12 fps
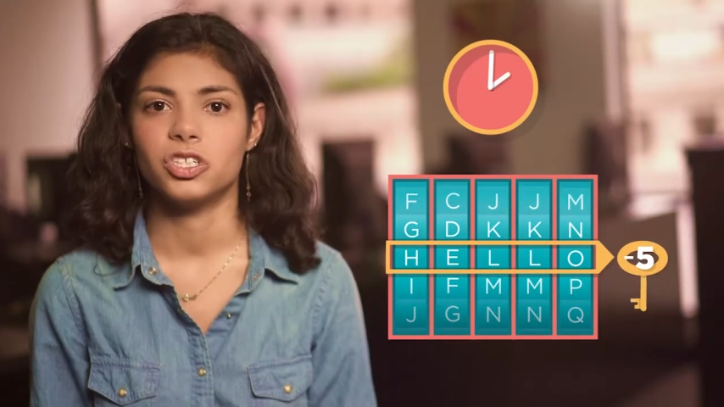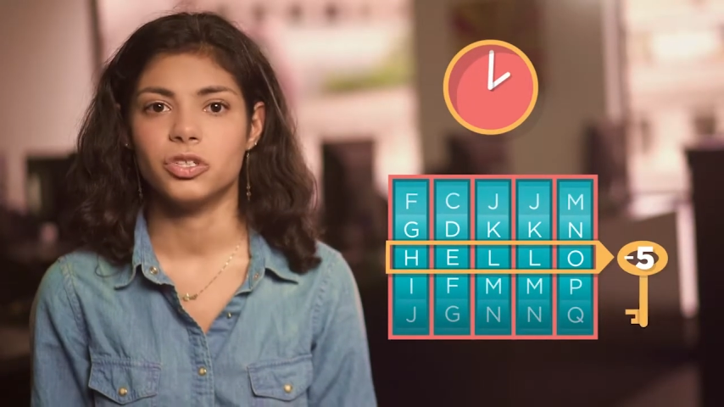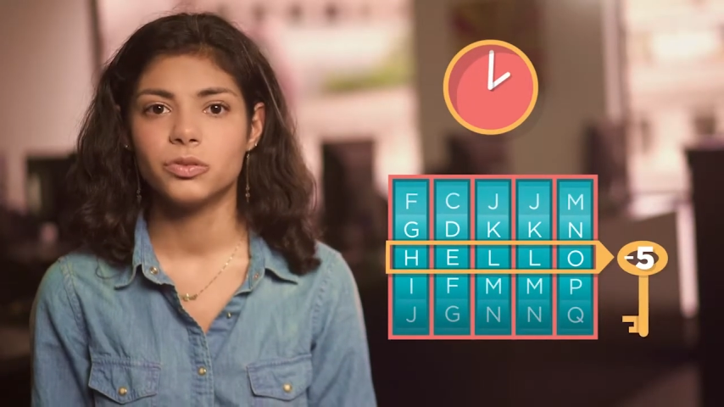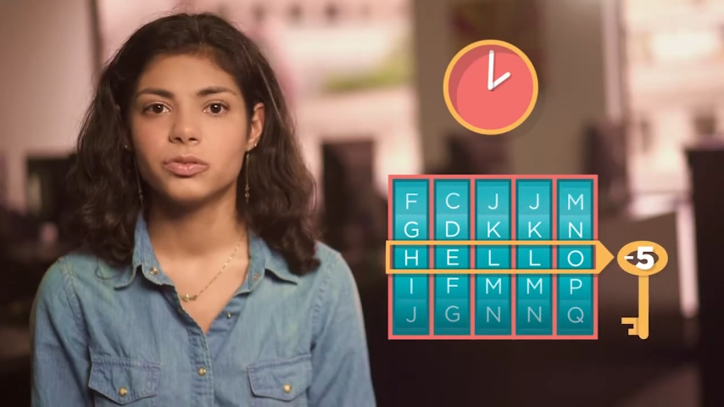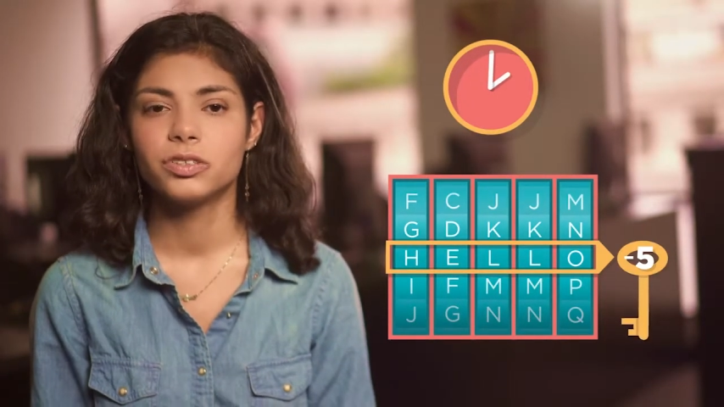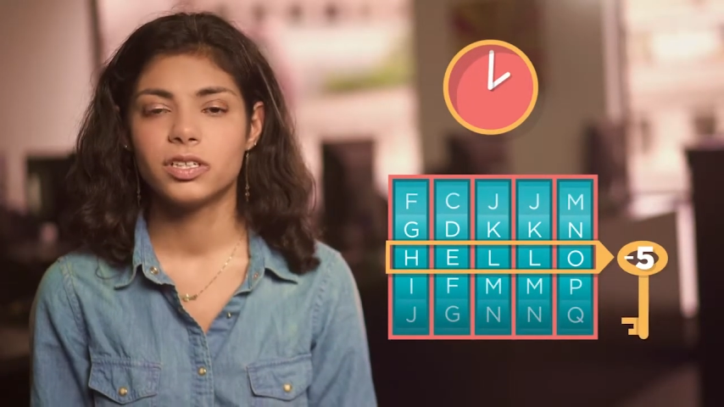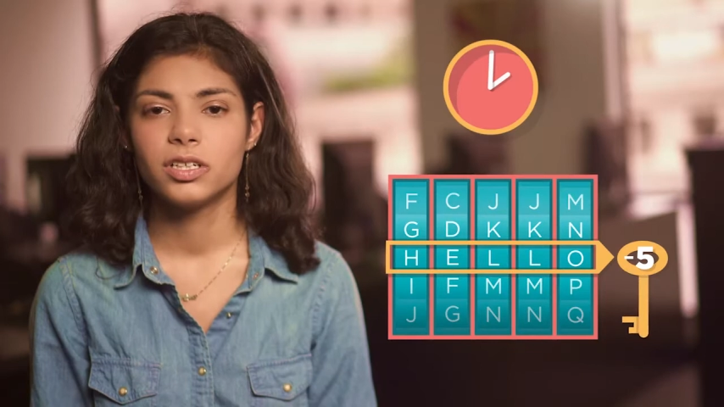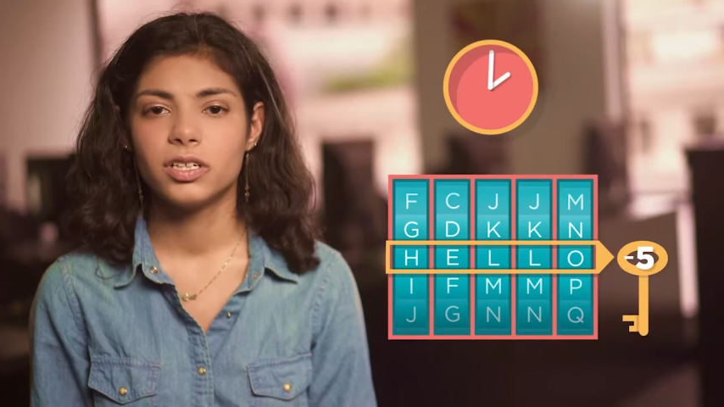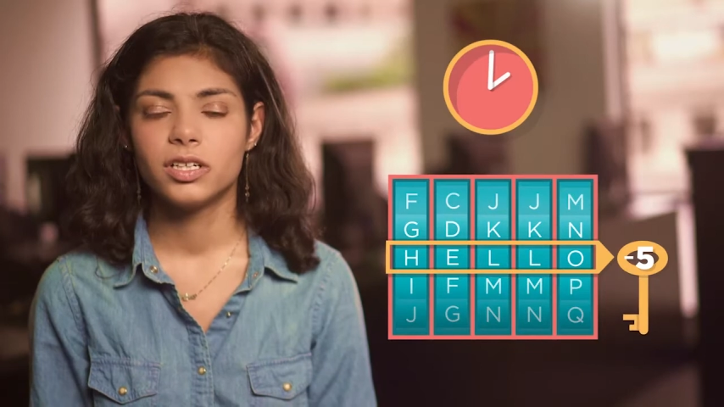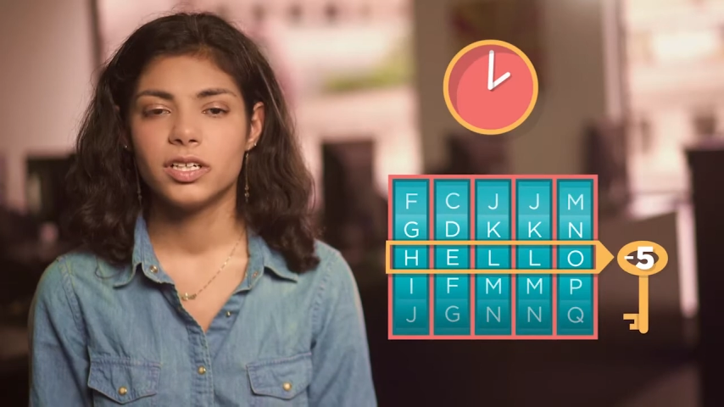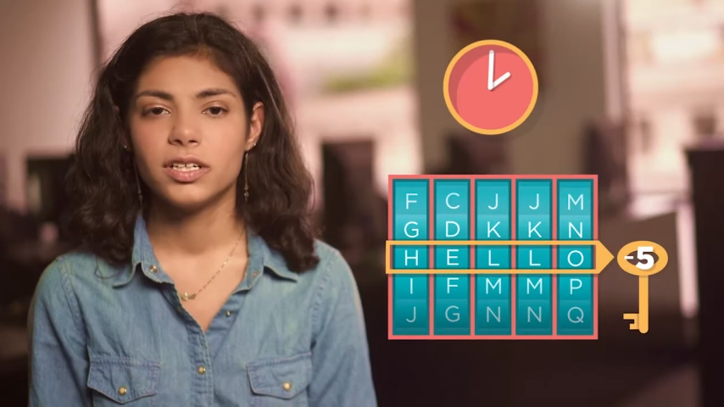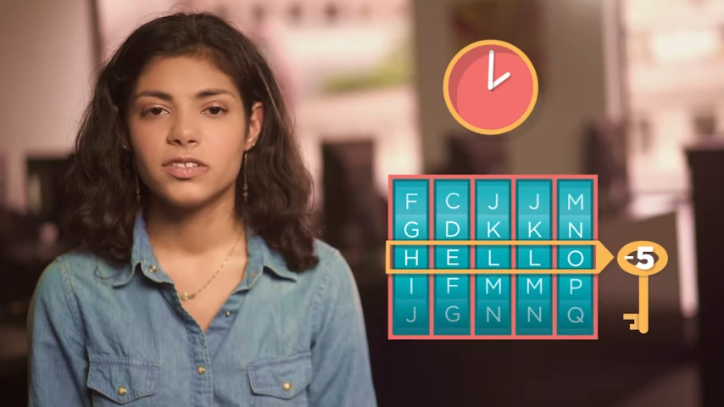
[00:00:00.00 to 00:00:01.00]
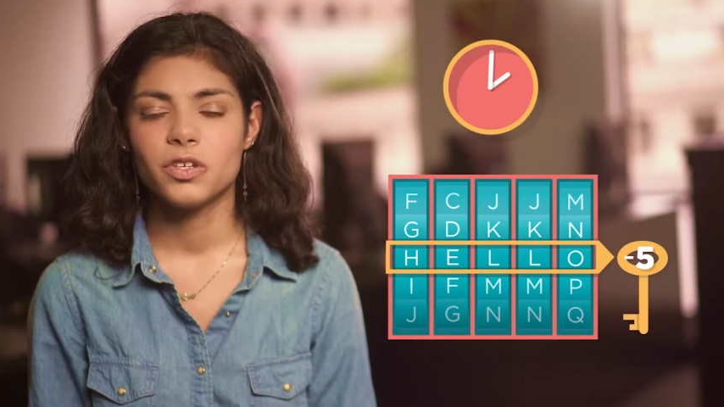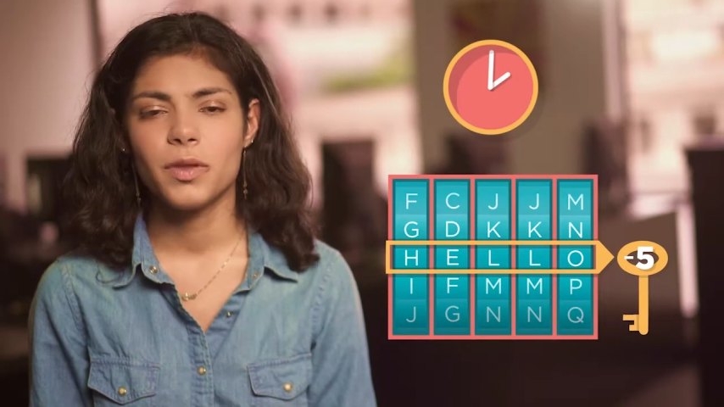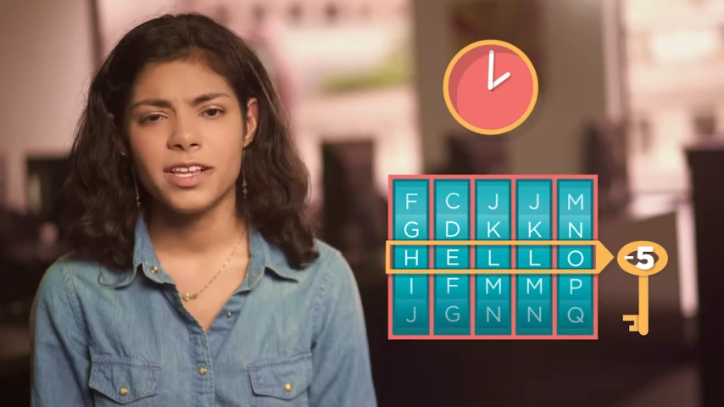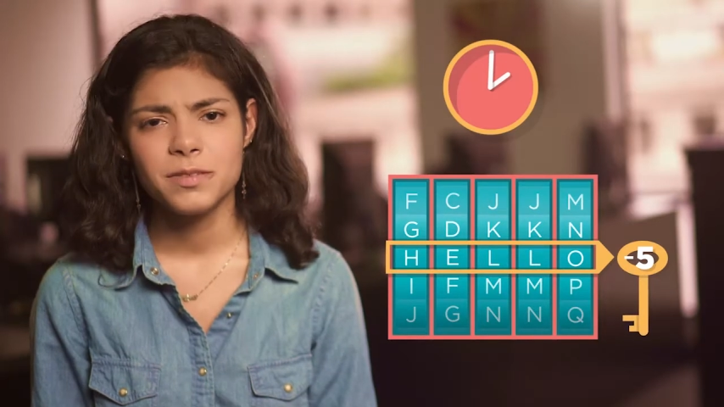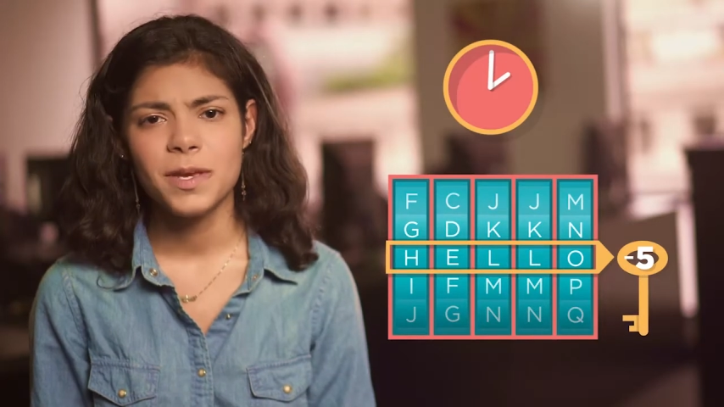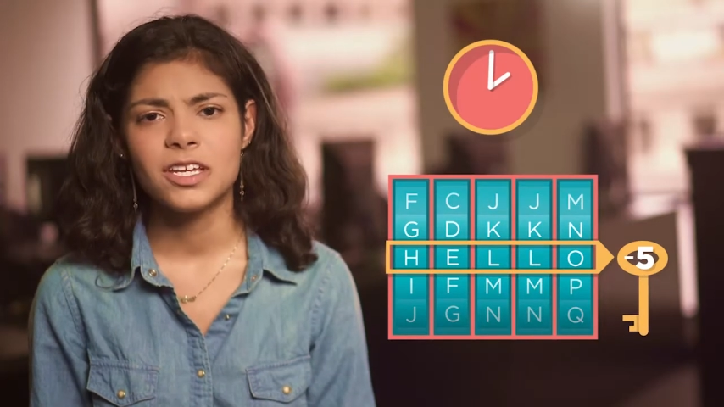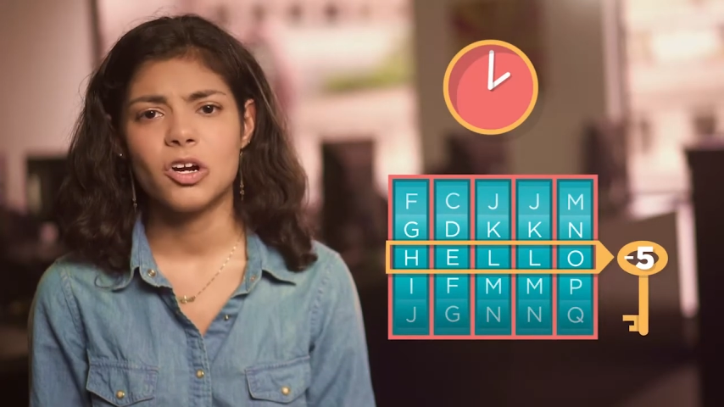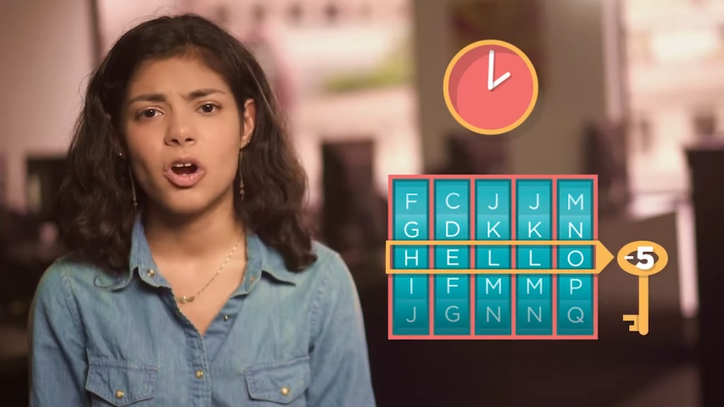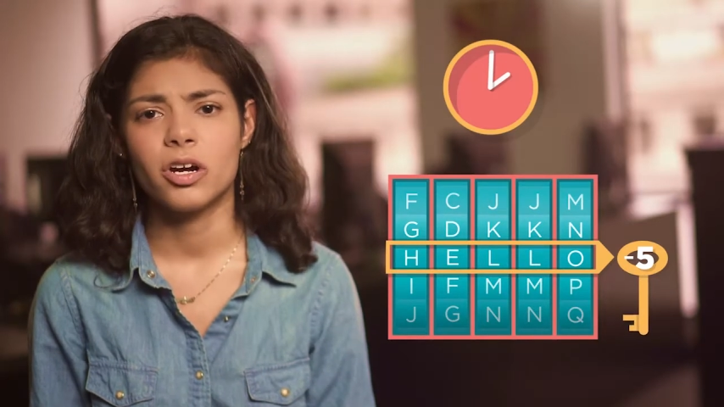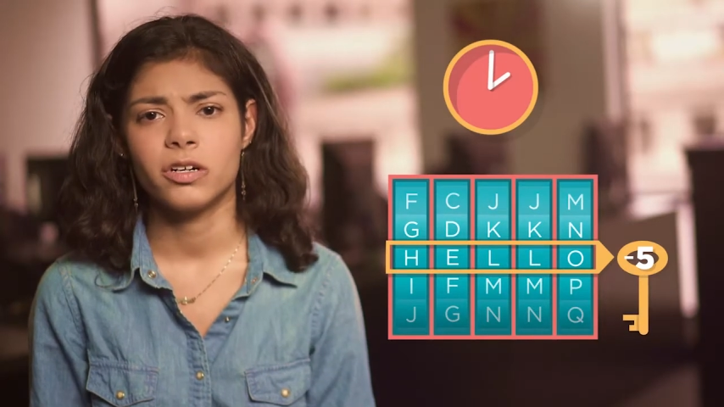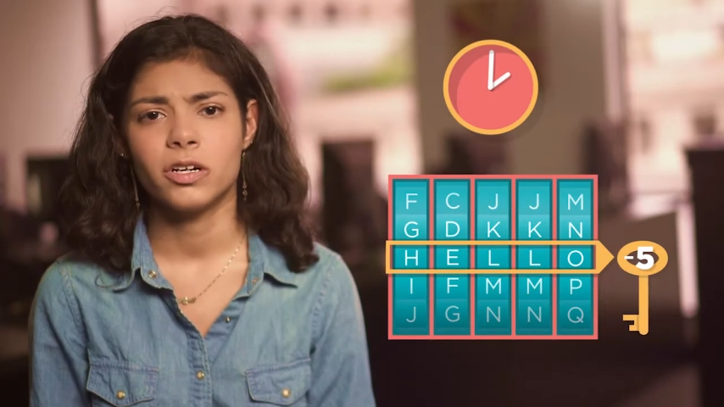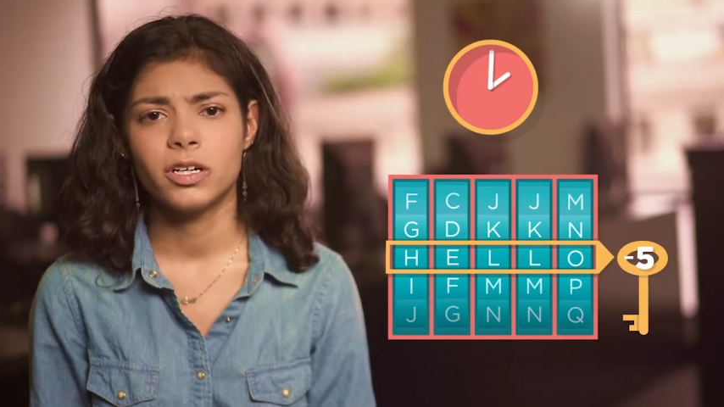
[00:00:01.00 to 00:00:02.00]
do. So let's make it harder.